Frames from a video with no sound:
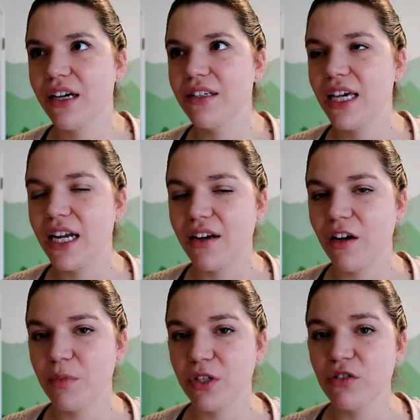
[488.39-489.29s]
else had I
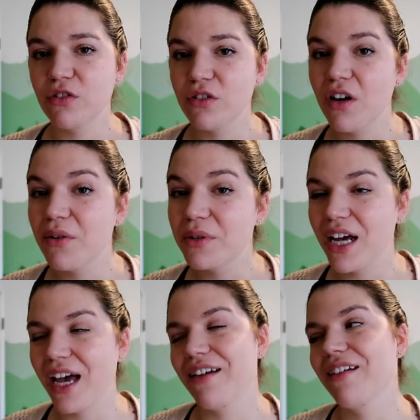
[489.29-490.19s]
not been so
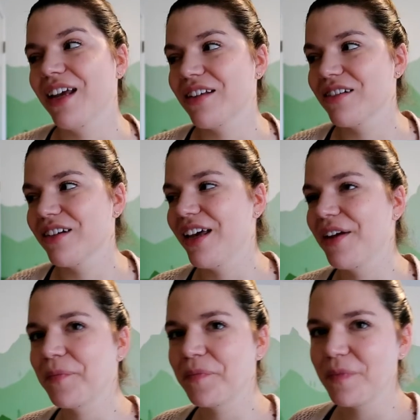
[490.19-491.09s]
tired
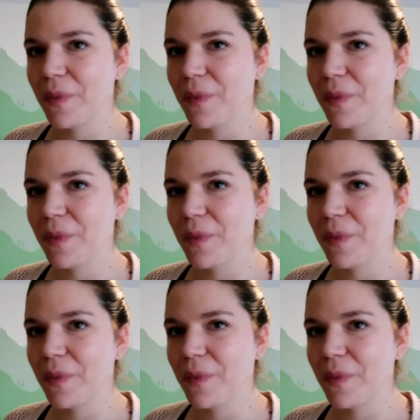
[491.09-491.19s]
yesterday.